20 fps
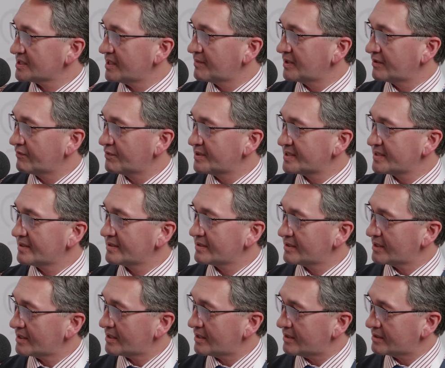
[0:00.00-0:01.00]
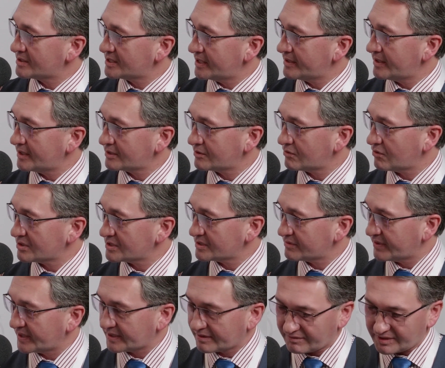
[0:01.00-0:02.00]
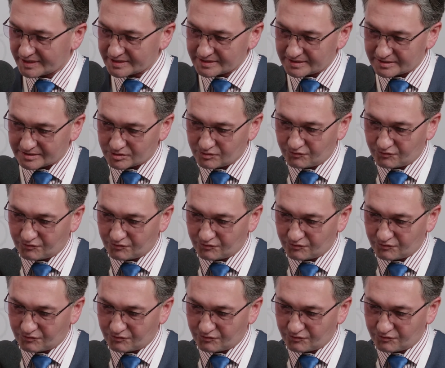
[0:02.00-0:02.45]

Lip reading: I mean, within the Red Cross, Red Crescent.